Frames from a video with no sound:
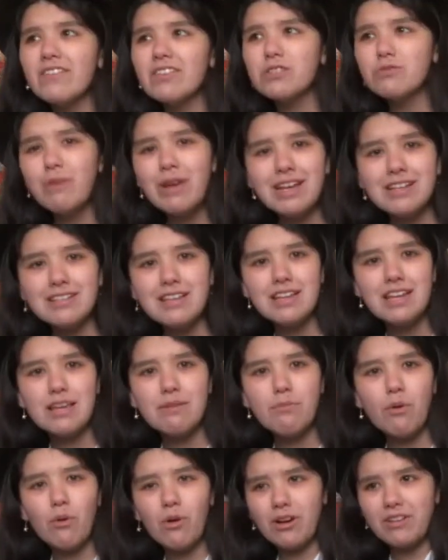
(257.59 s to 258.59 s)
his wings
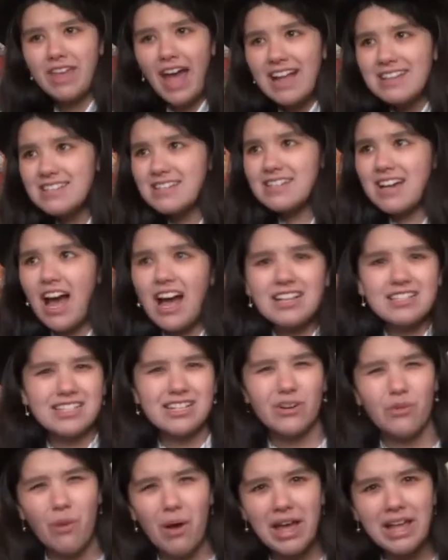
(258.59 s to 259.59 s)
anymore. That's a
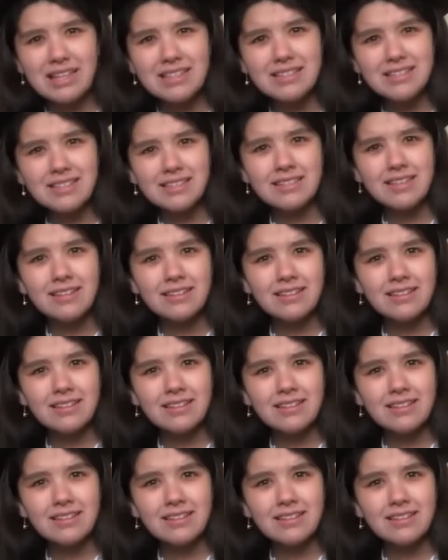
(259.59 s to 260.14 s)
consequence.